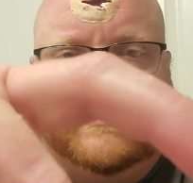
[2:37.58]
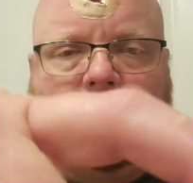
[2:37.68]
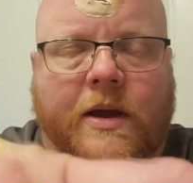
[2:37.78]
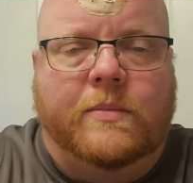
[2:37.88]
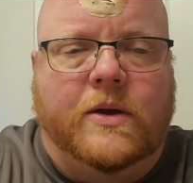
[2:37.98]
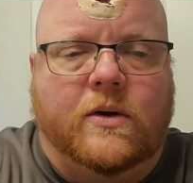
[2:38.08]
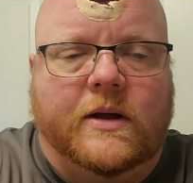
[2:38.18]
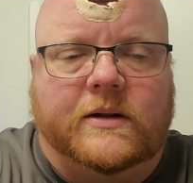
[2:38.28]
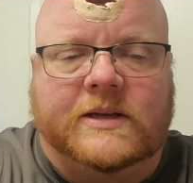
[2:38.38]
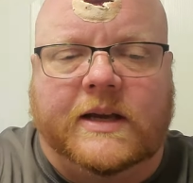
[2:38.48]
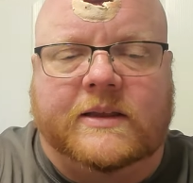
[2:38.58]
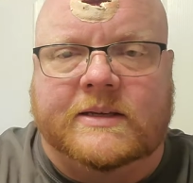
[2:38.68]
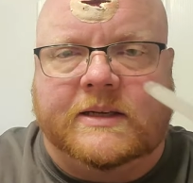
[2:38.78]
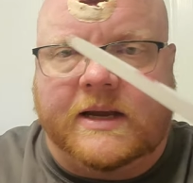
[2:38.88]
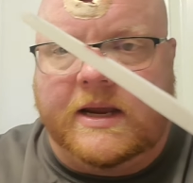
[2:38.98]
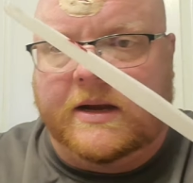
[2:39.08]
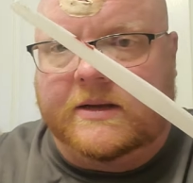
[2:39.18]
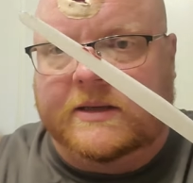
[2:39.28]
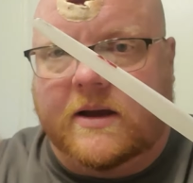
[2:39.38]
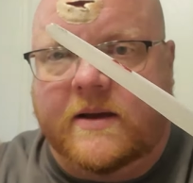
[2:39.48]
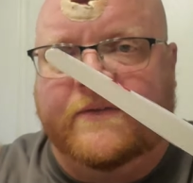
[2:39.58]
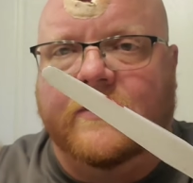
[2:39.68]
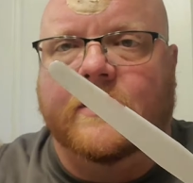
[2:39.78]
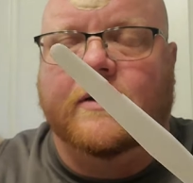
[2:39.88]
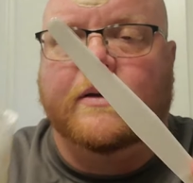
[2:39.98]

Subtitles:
baby oil to get the stickiness off.